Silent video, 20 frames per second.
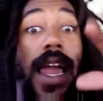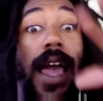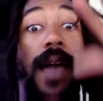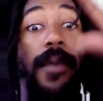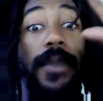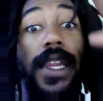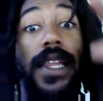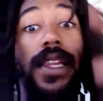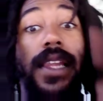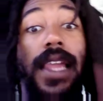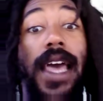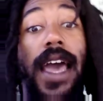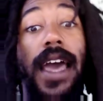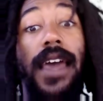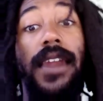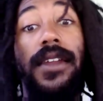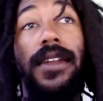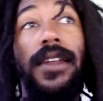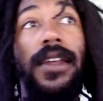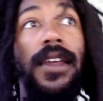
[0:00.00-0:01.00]
Or no, as
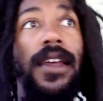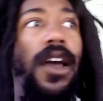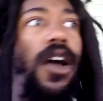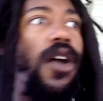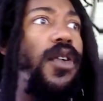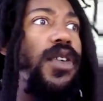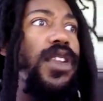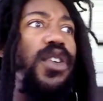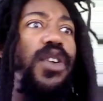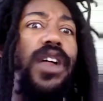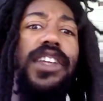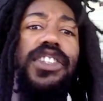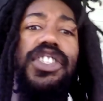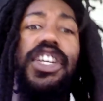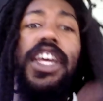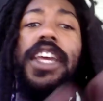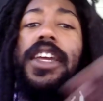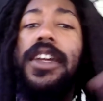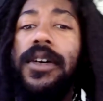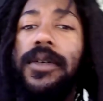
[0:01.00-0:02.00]
Jacob, you know, climbing
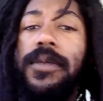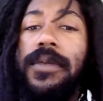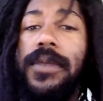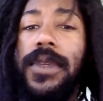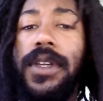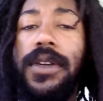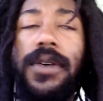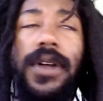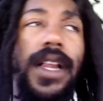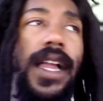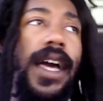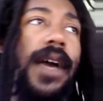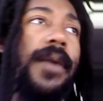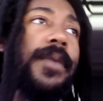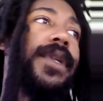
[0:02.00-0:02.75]
the ladder, you know,